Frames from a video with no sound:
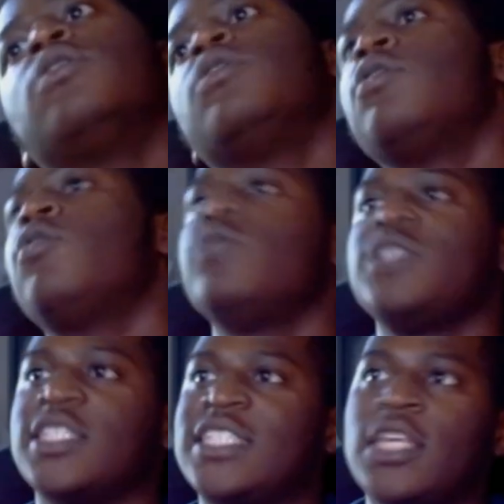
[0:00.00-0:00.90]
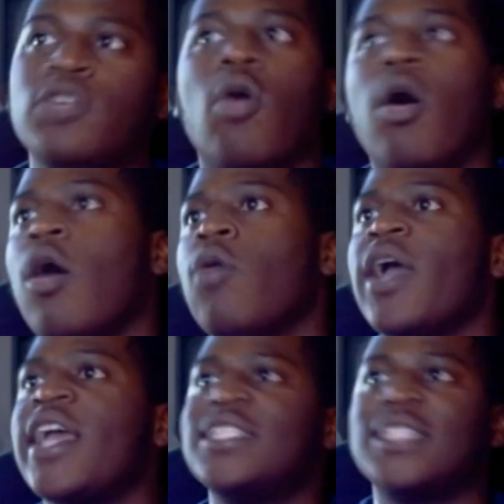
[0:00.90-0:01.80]
who see you
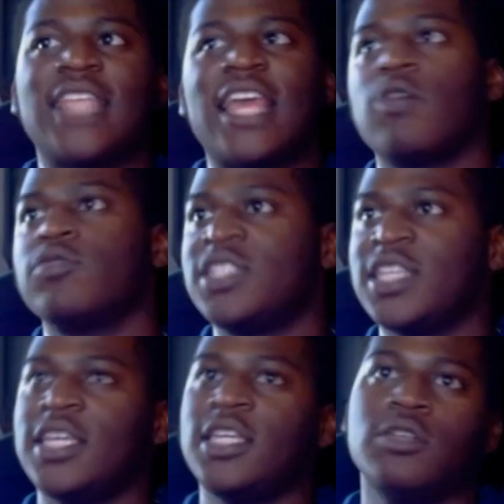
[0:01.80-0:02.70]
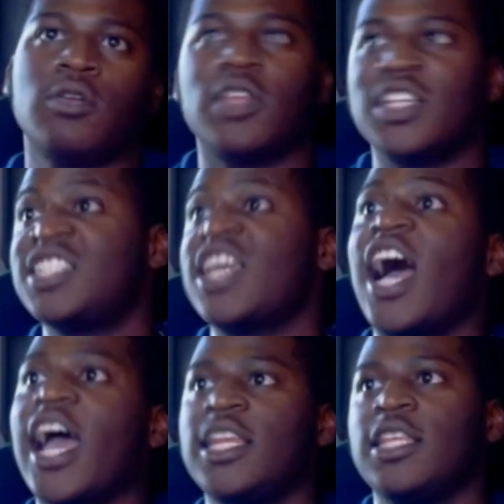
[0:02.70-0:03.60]
always and they don't see you know the
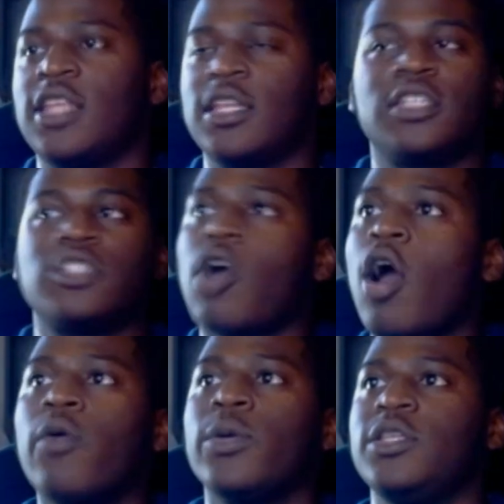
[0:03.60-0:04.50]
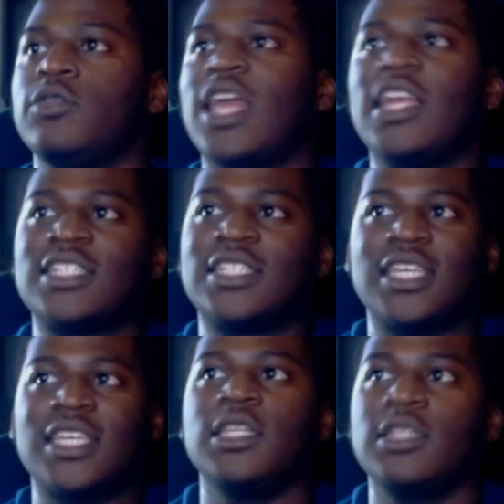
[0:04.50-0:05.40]
shine and the, the star in you they just
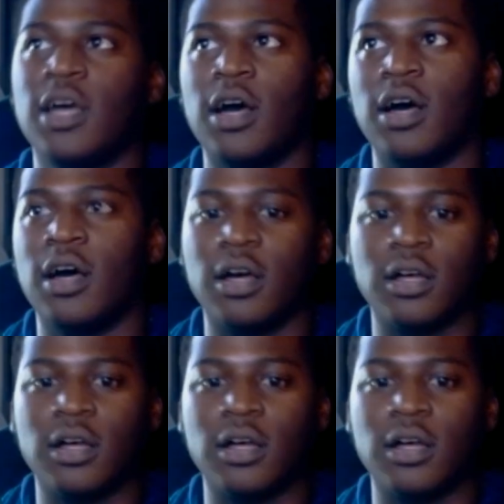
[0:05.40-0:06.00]
see the uh